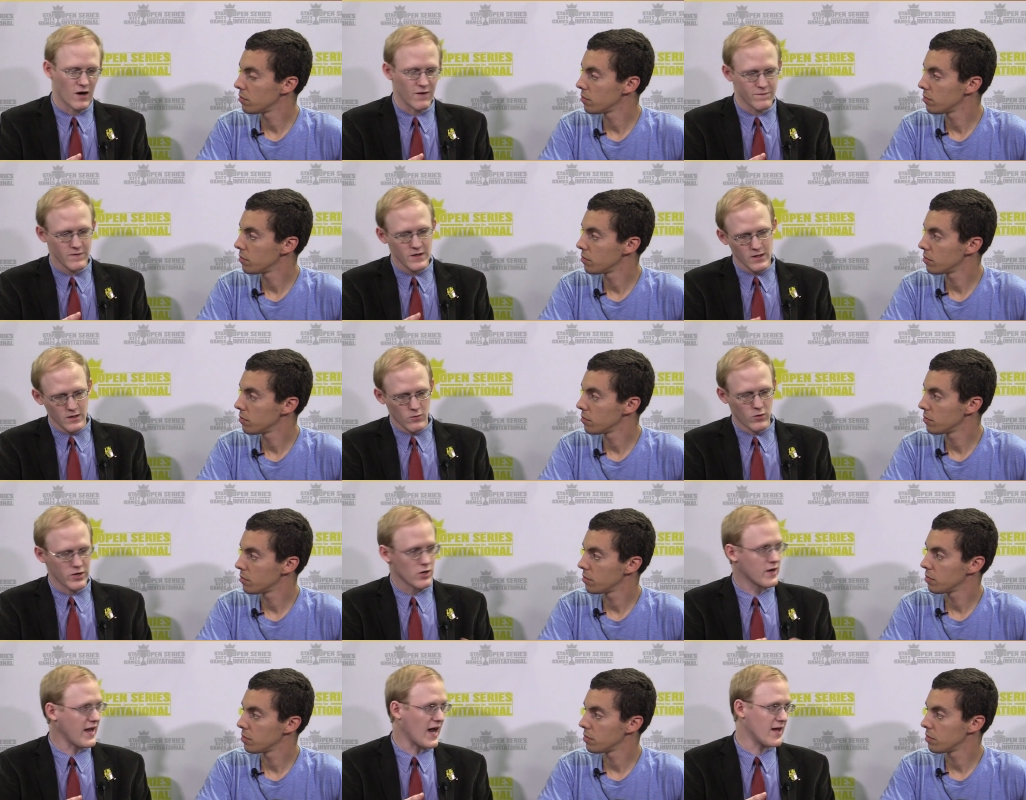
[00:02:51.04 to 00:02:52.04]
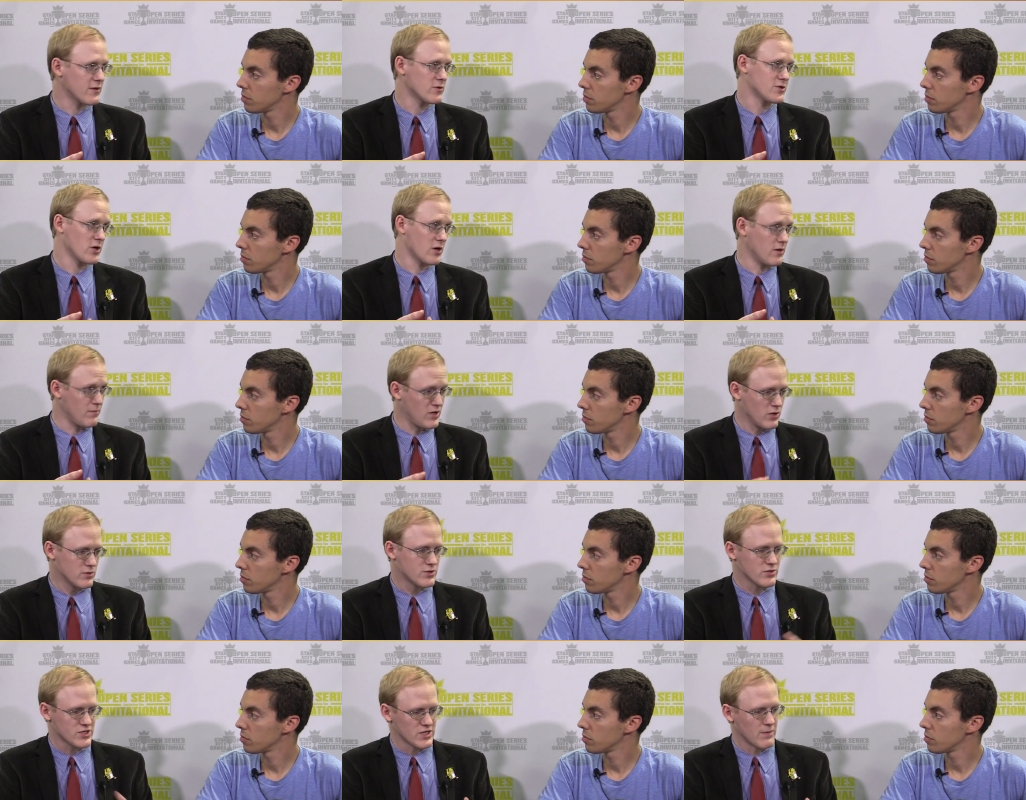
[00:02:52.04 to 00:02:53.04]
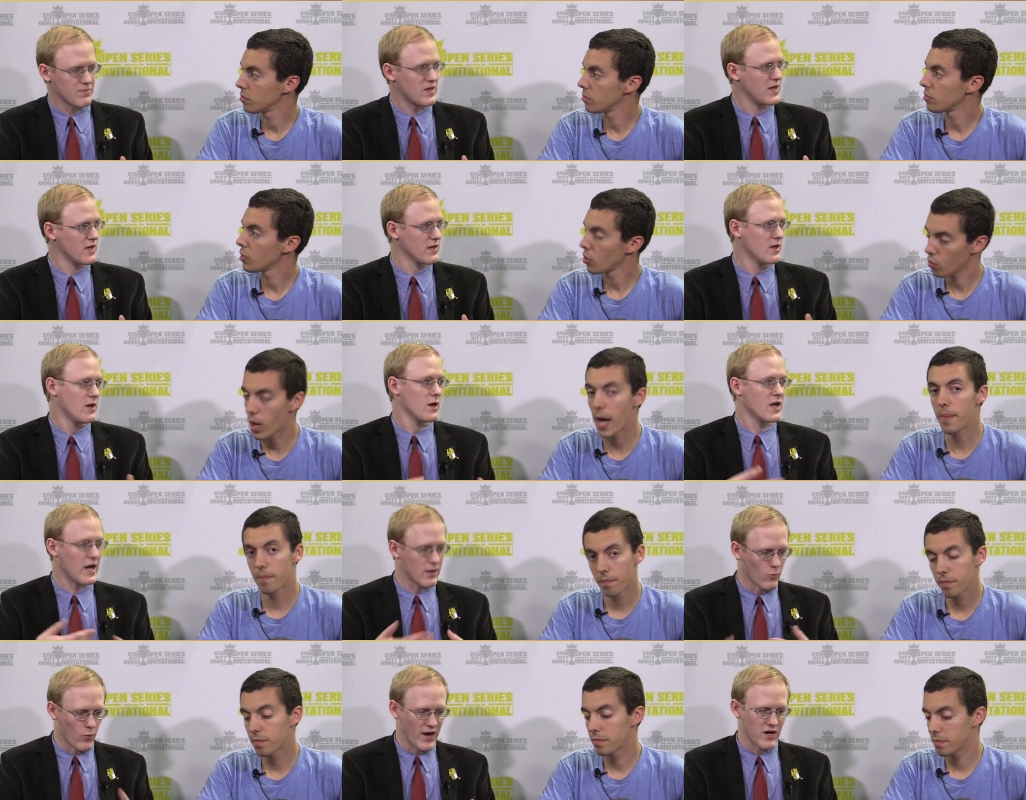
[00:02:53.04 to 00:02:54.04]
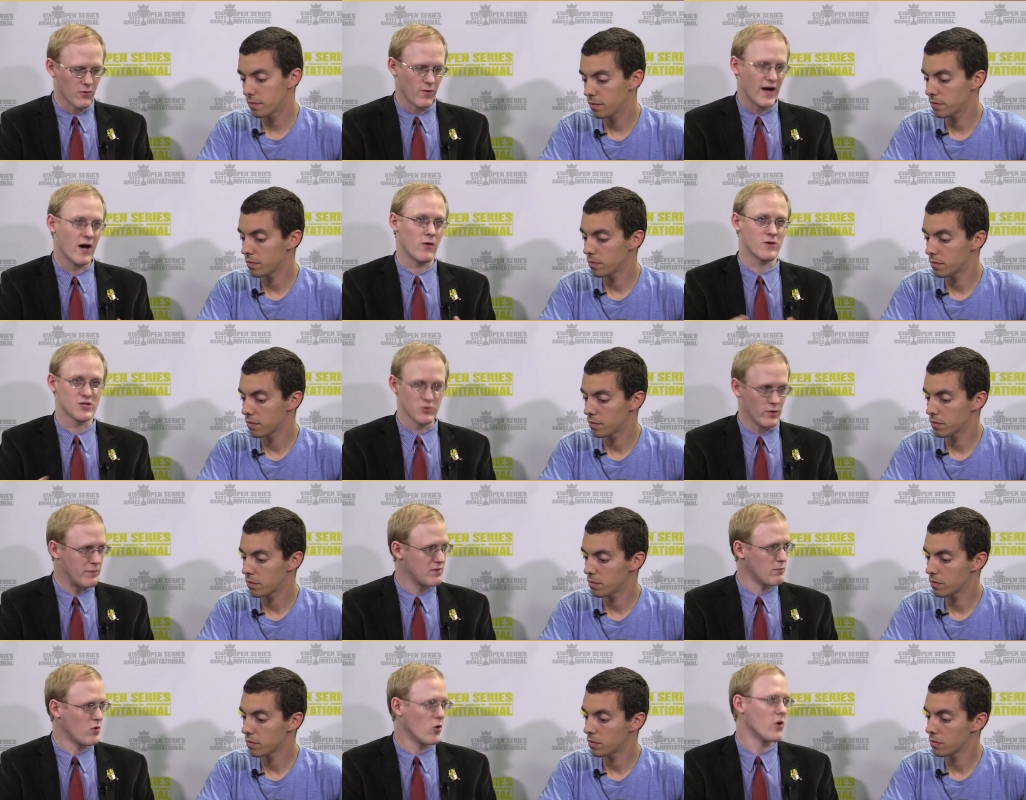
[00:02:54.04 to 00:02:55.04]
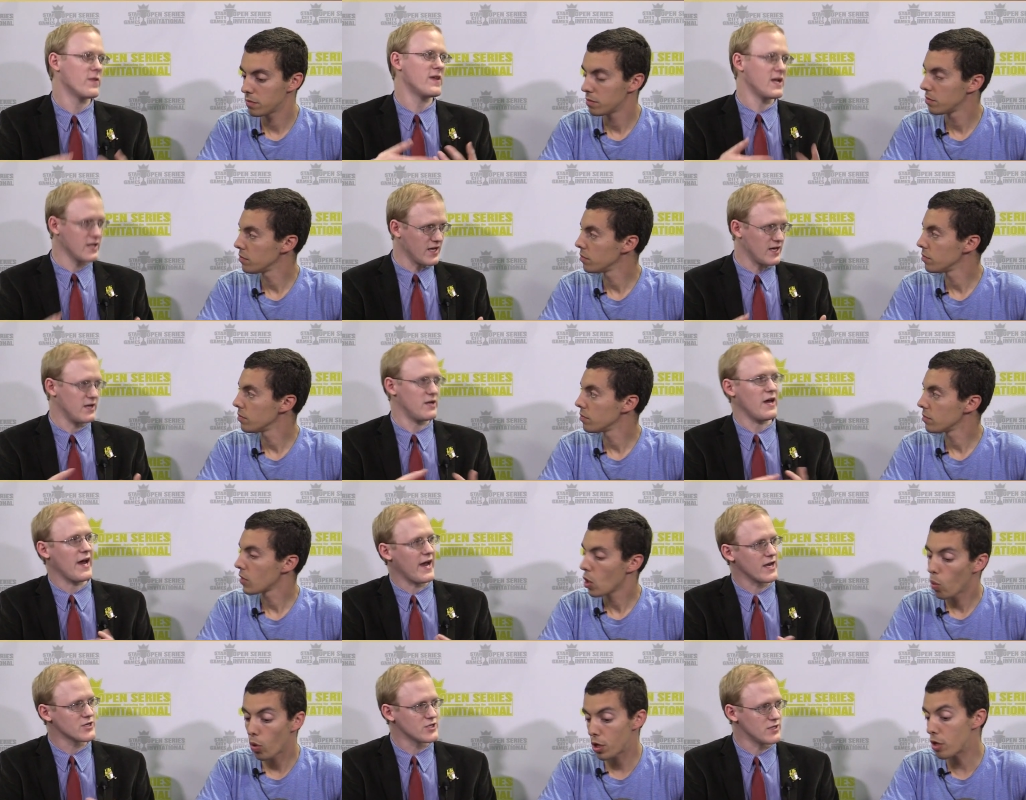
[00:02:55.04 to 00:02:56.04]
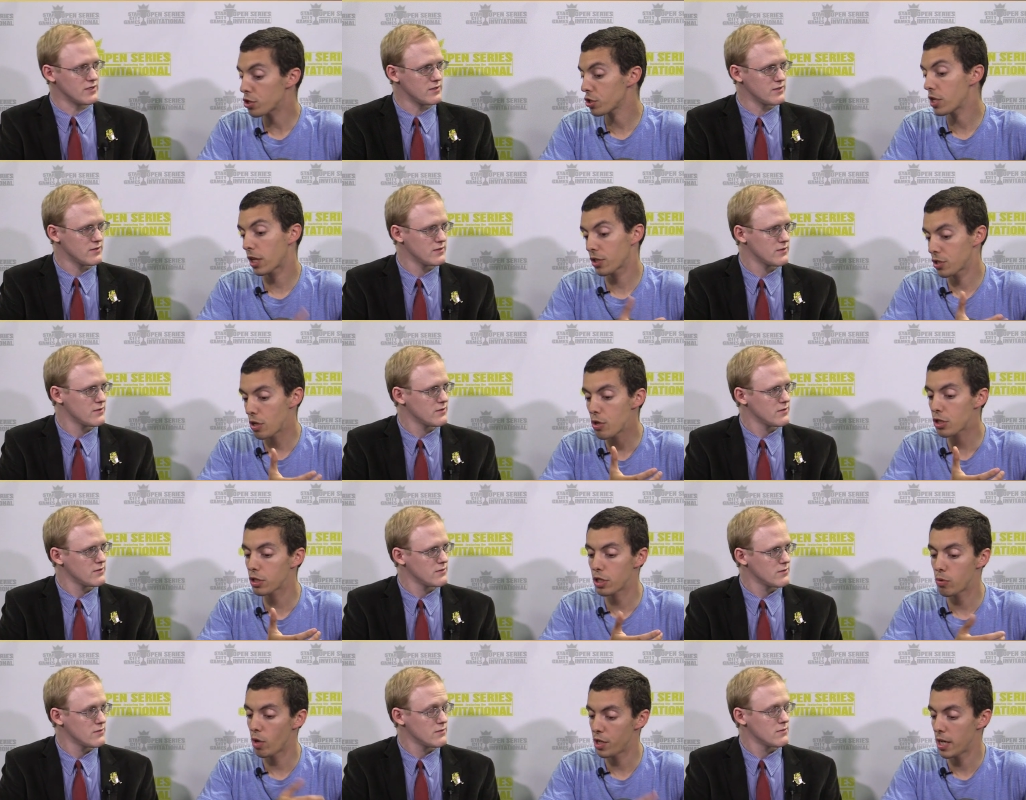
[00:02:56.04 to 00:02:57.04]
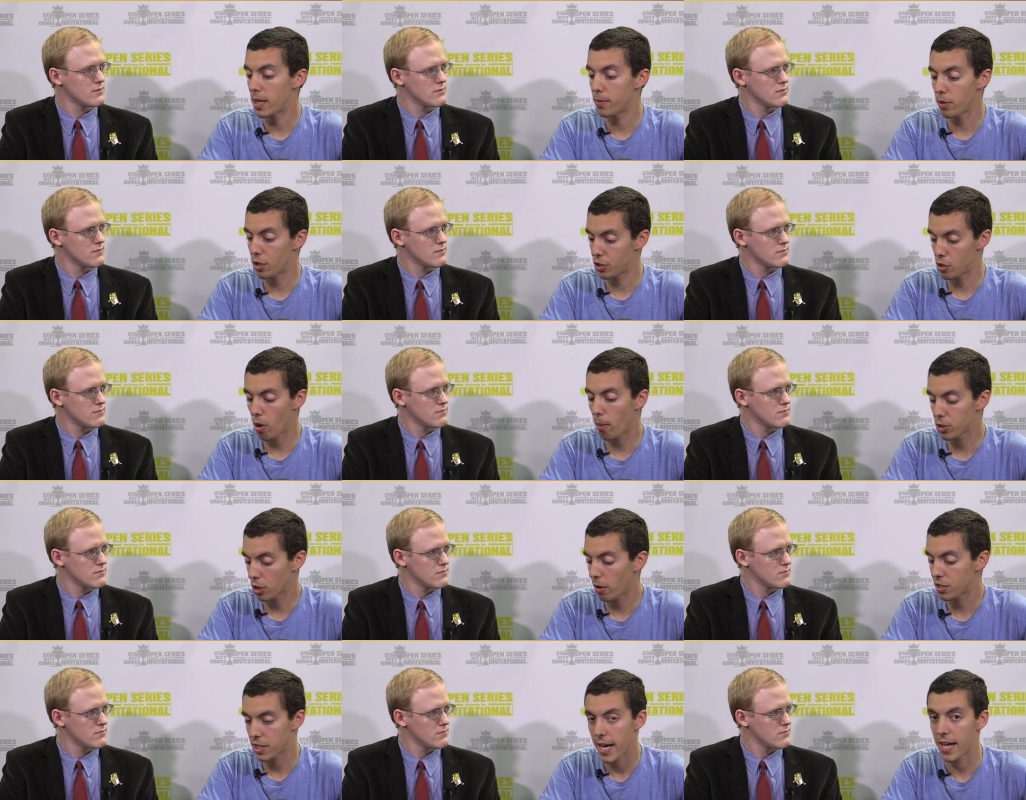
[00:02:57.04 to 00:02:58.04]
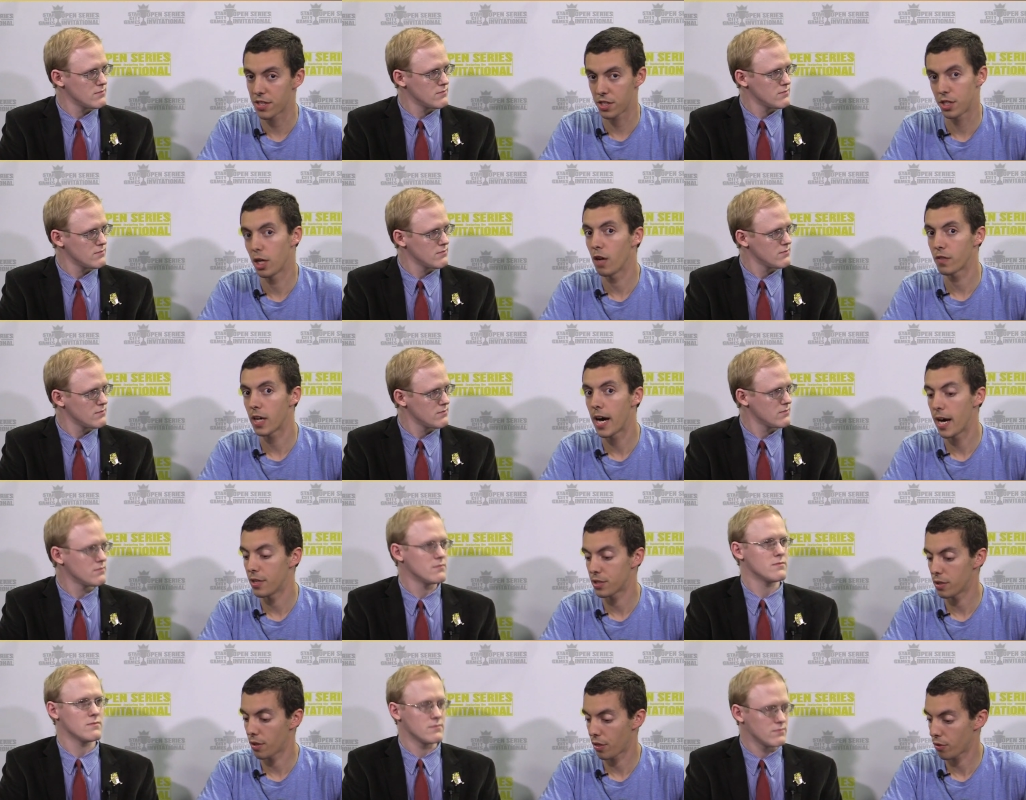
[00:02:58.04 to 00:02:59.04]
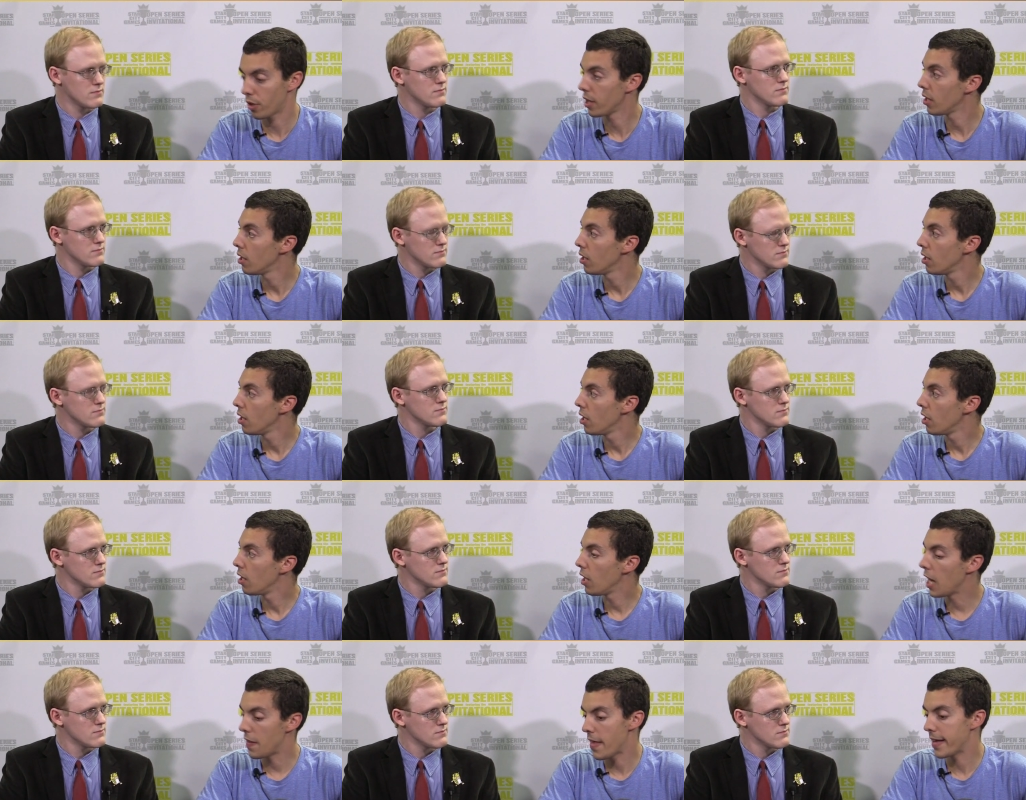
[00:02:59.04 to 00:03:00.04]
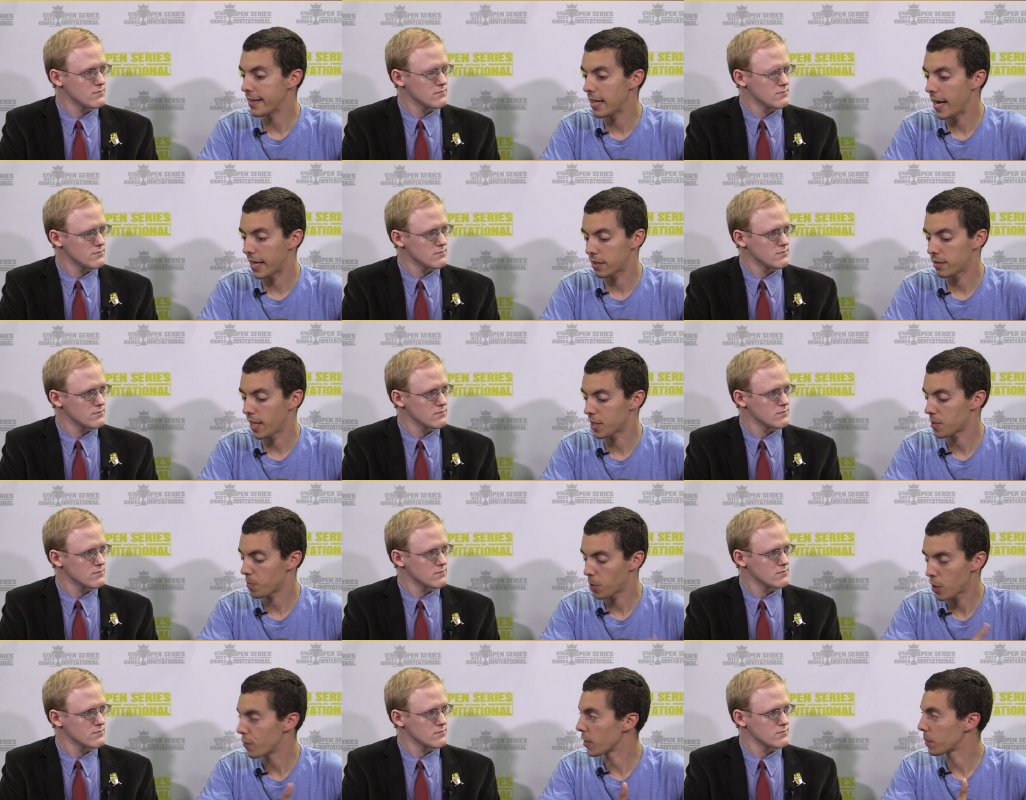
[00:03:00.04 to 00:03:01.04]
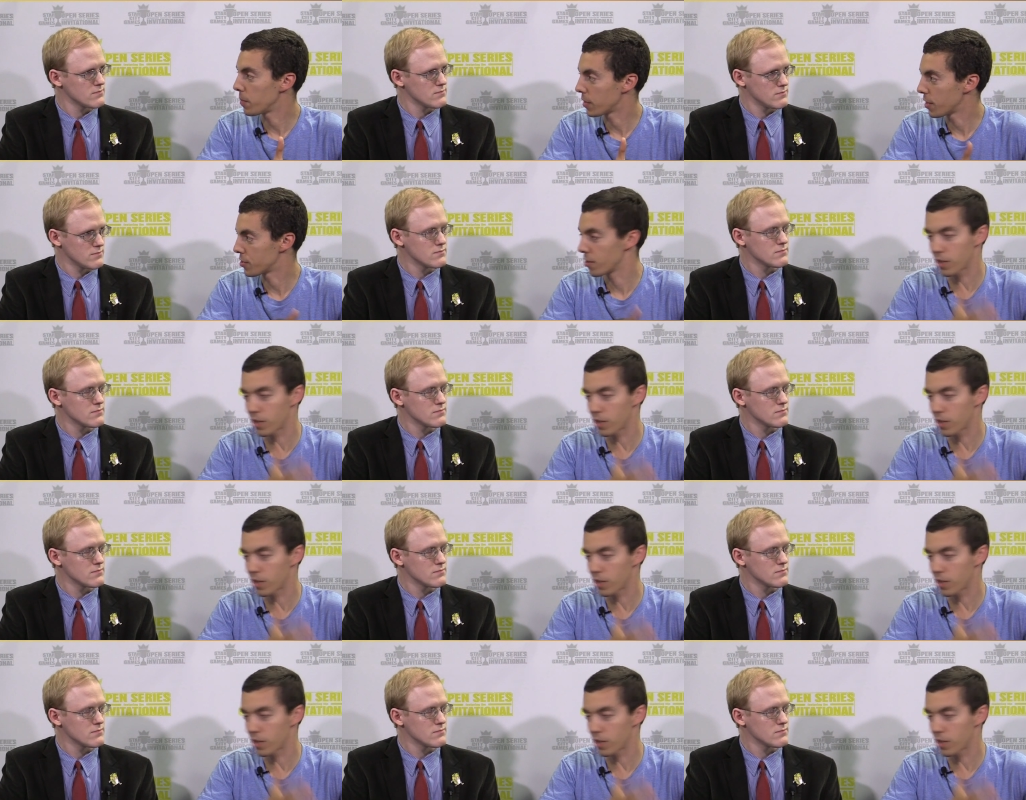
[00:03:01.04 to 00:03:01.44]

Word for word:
Speaker 1: off one of your gathers or communes or something. Kind of wait around, sweep the board, then get into action. Well, usually what you end up doing is you almost always cast a Delve guy on turn 3. And then that's perfect because they're